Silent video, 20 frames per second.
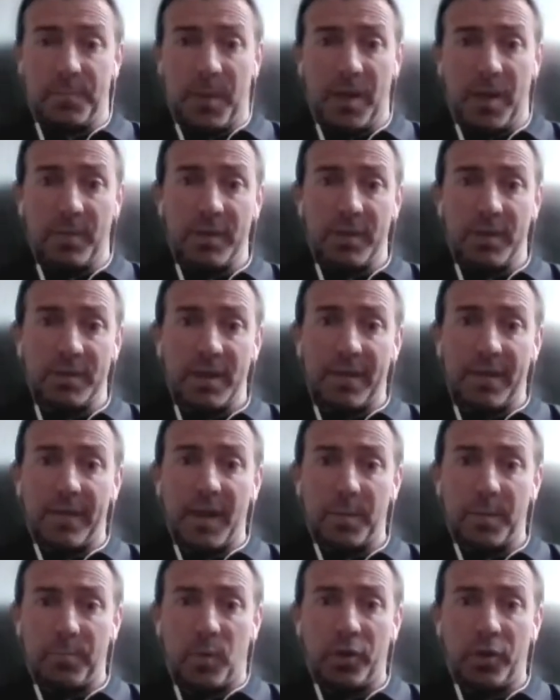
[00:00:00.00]
payment at
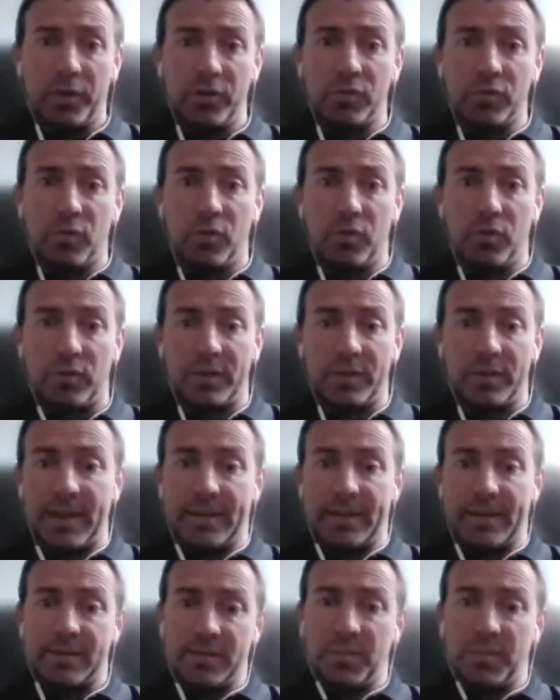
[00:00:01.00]
that point or
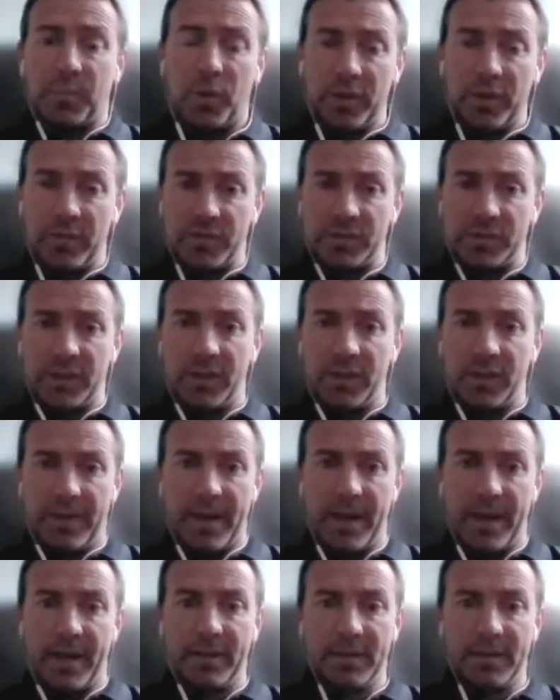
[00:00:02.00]
get to the point of sale
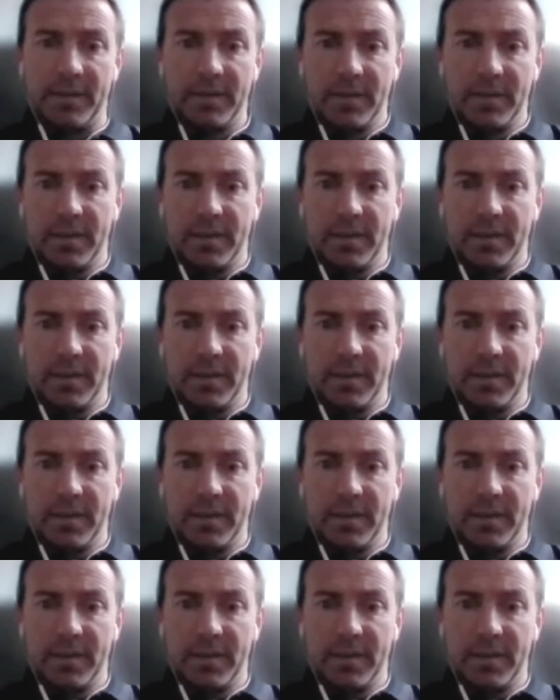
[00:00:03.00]
there,